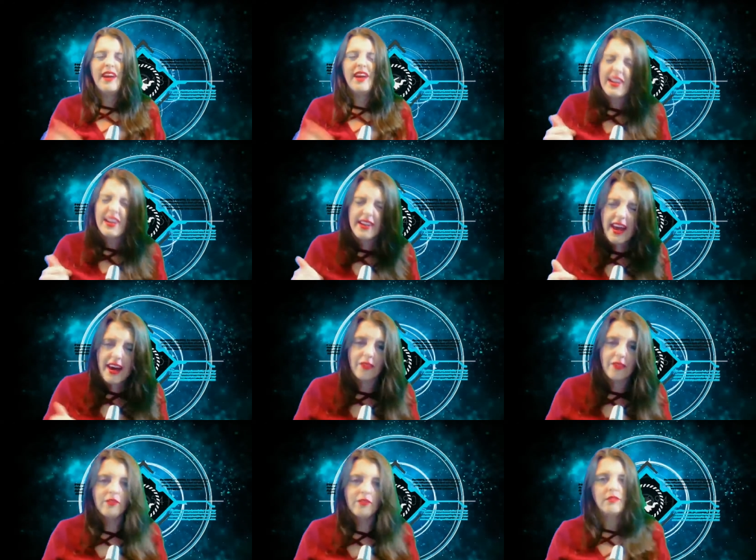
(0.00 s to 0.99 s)
Hit it
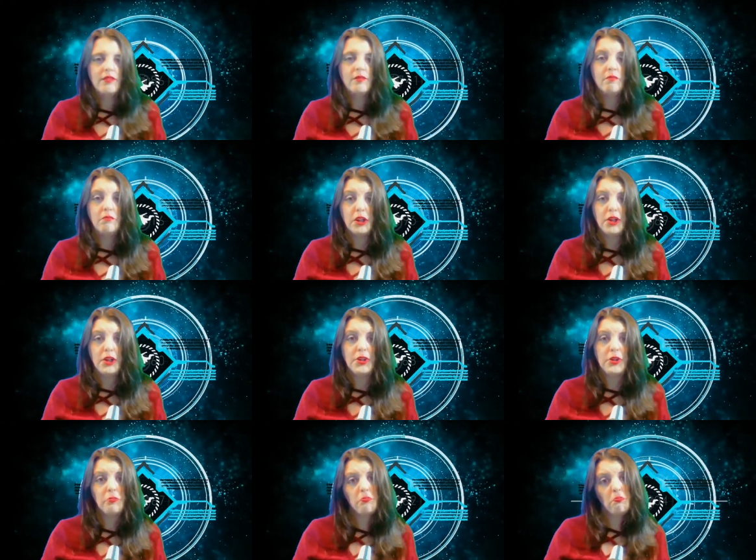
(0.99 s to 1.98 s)
now.
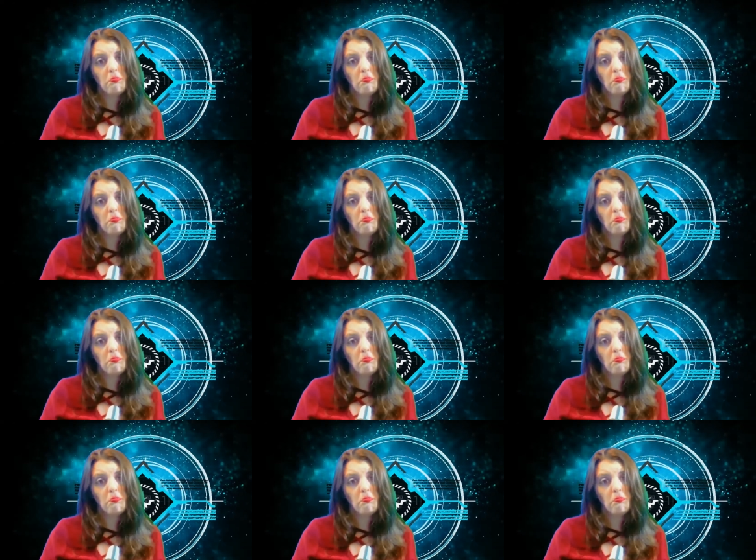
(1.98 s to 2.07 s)
Please.